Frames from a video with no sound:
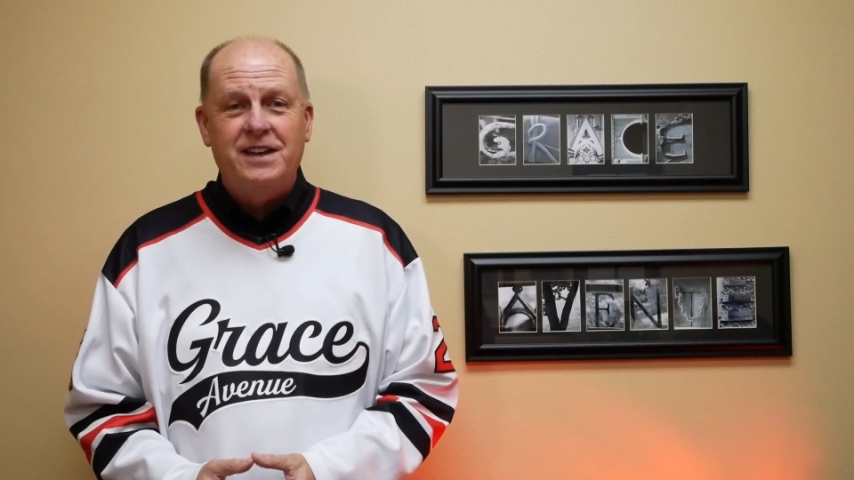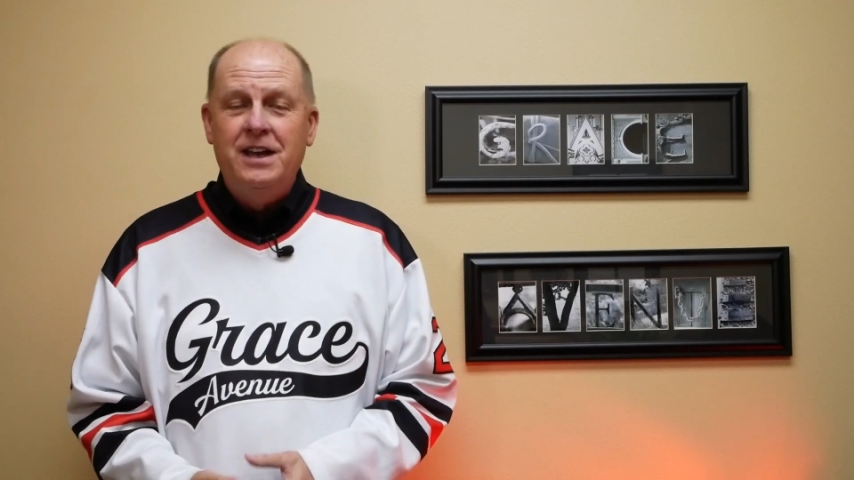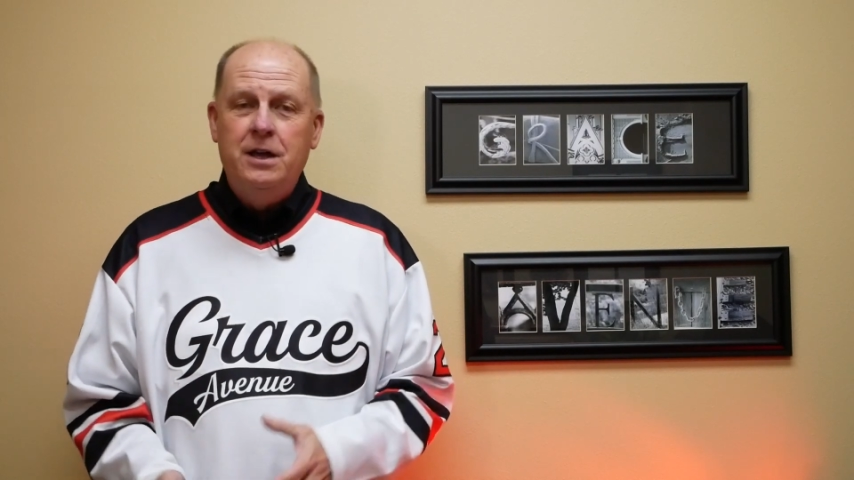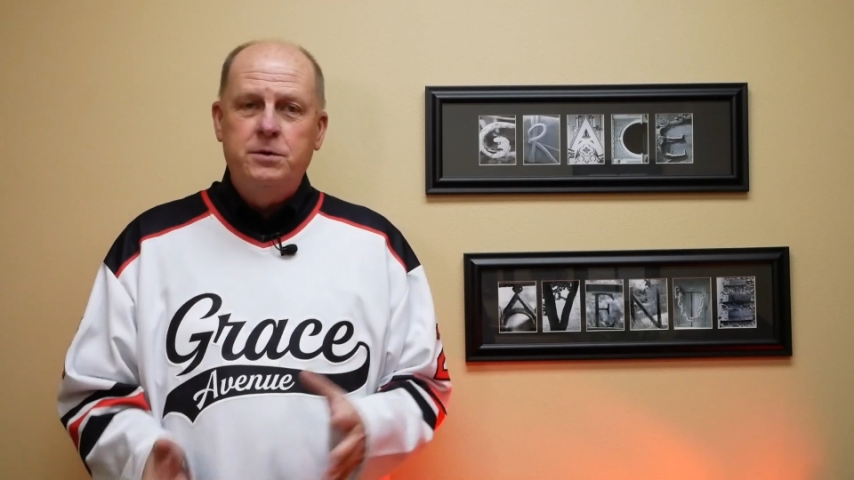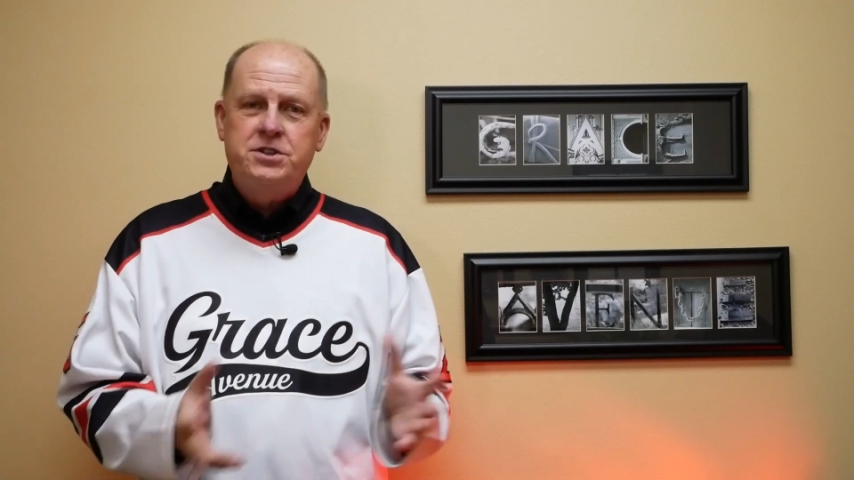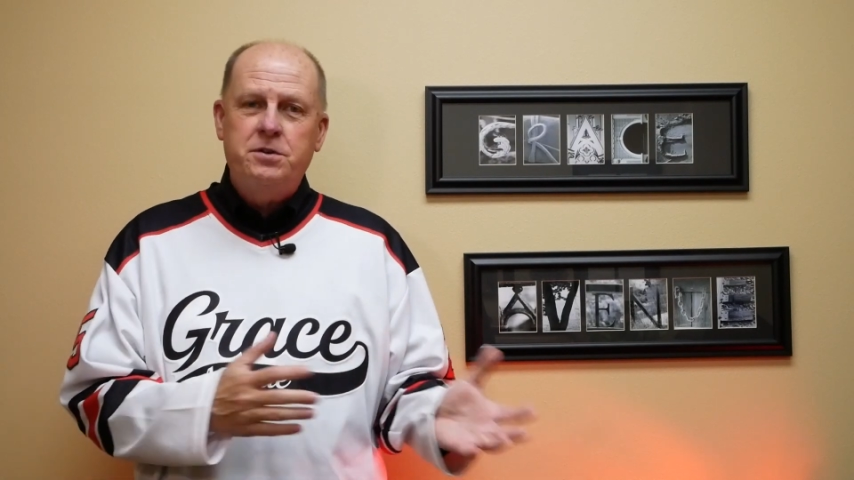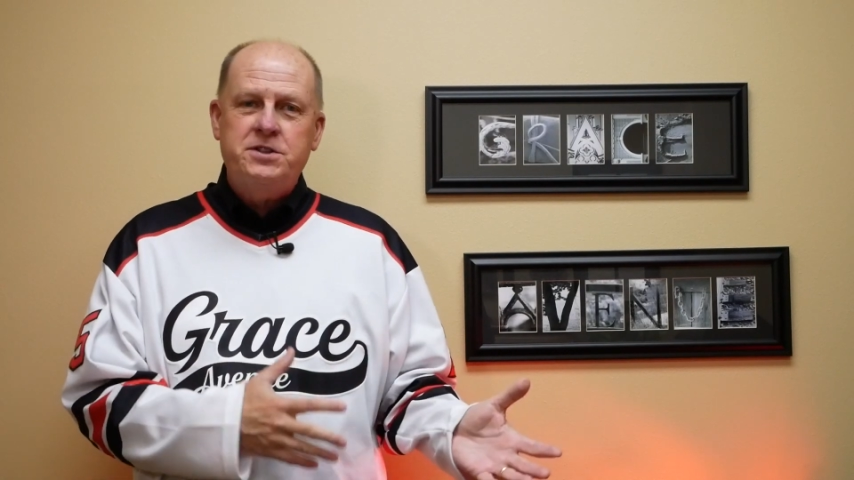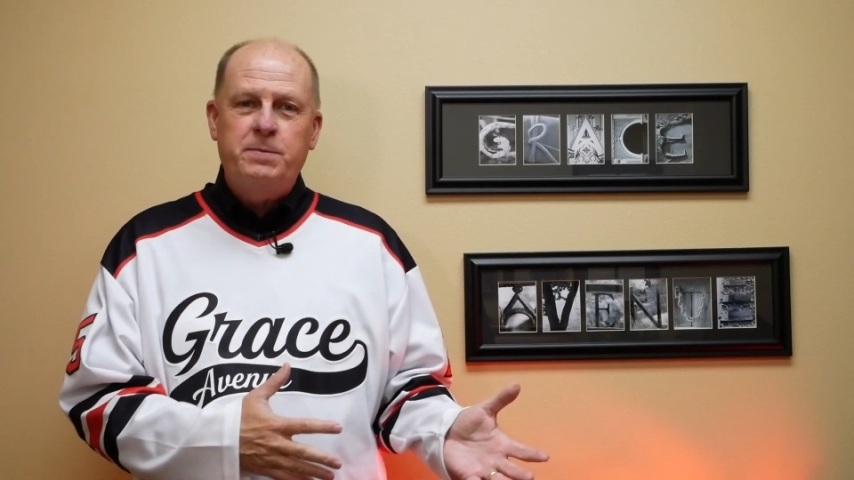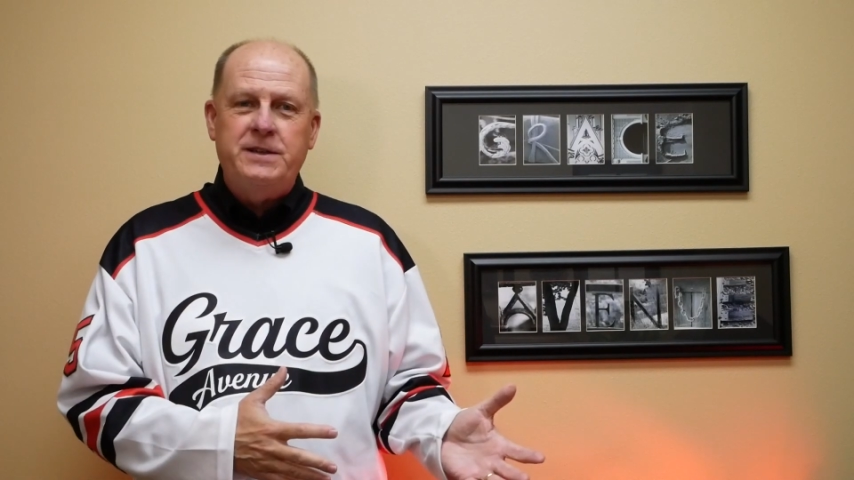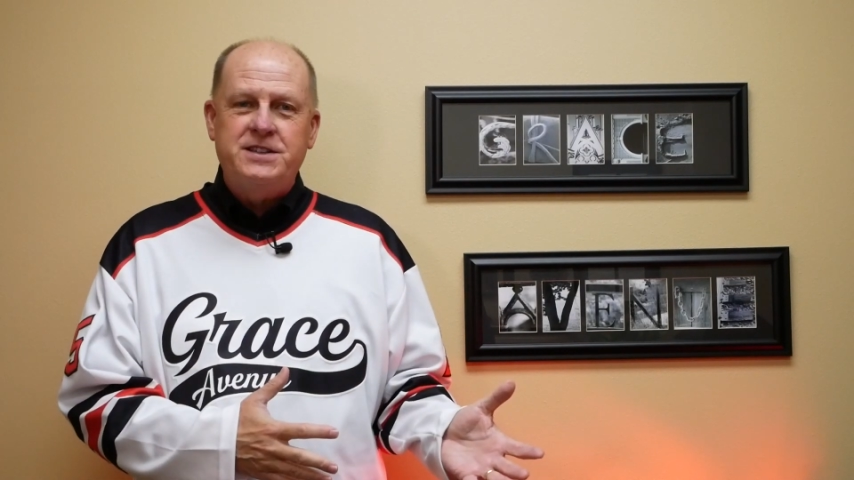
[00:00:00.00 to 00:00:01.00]
It was too
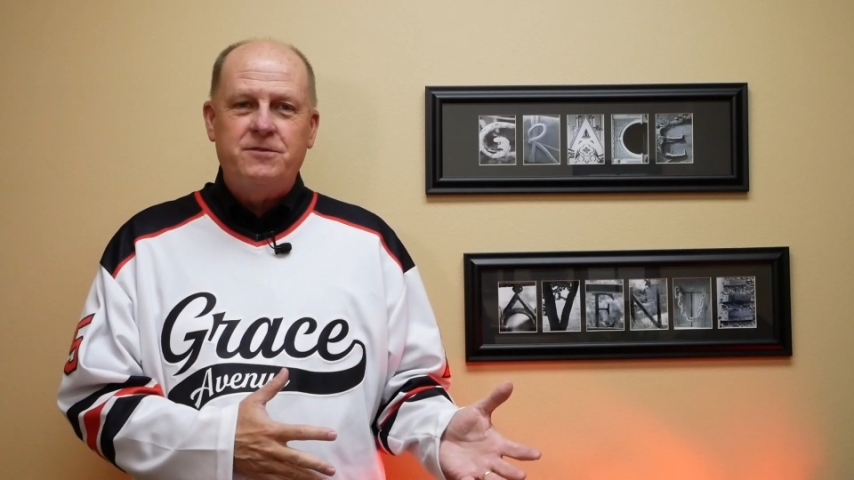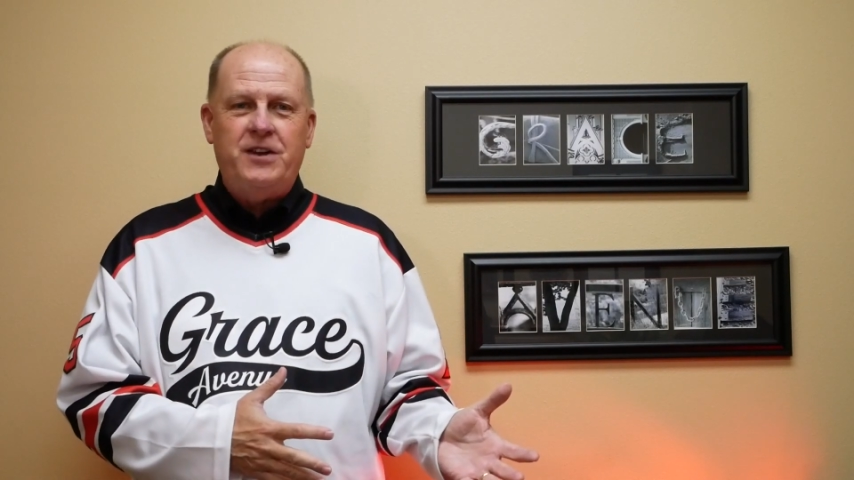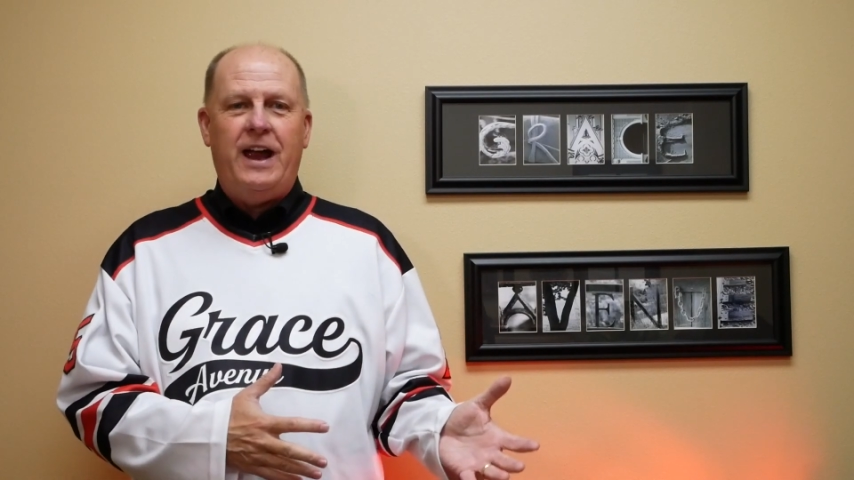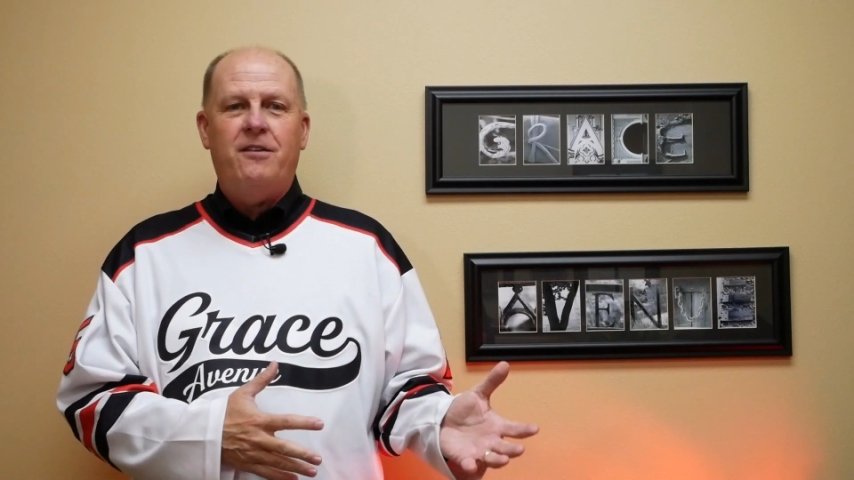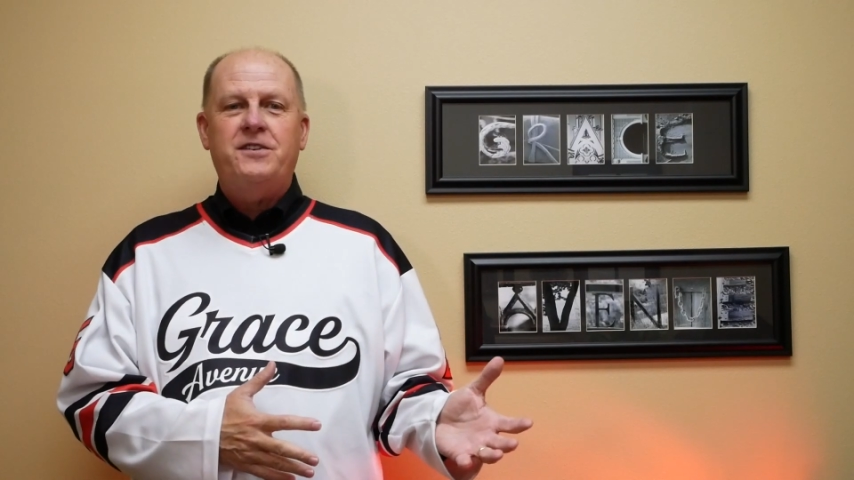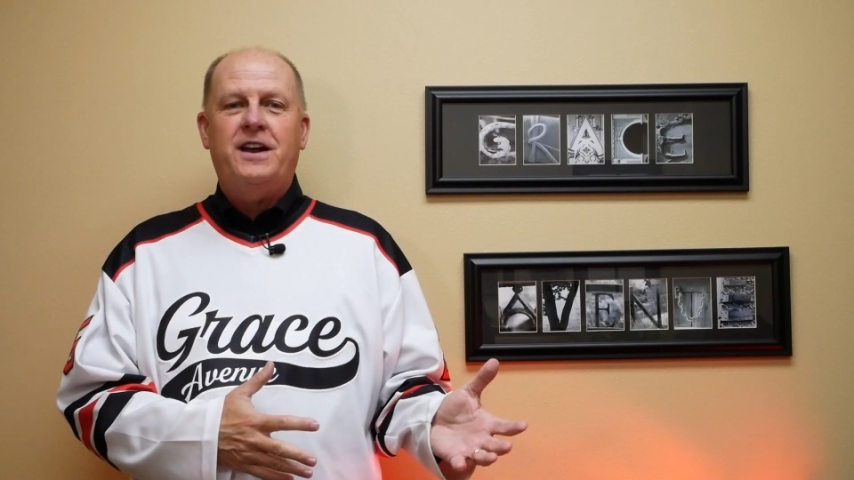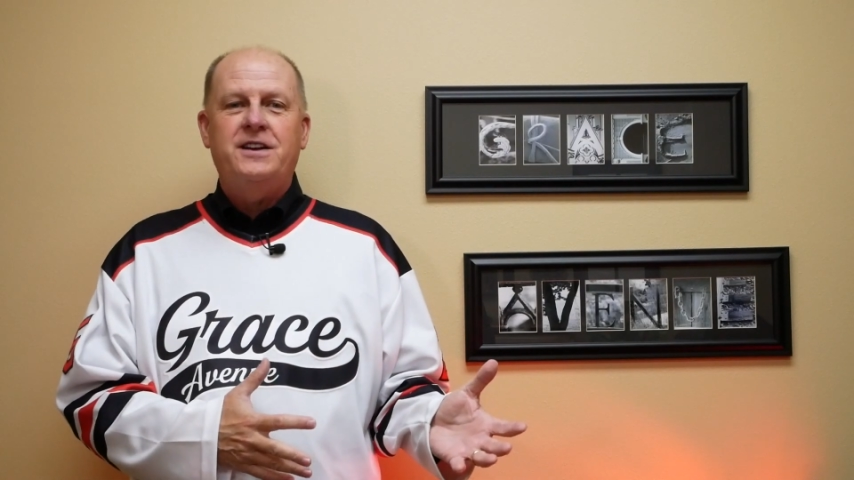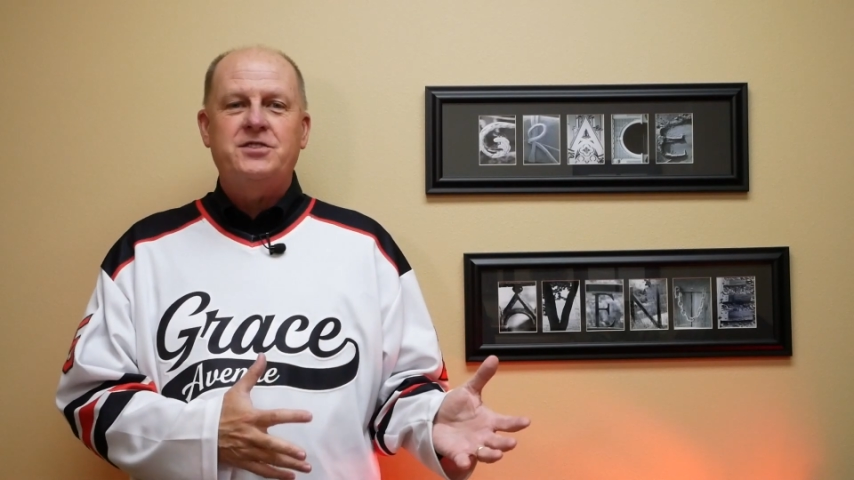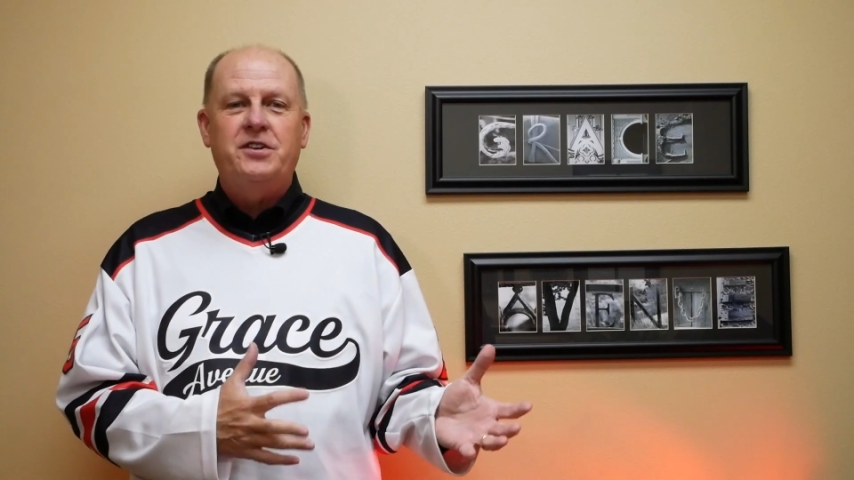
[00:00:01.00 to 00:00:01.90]
expensive to advertise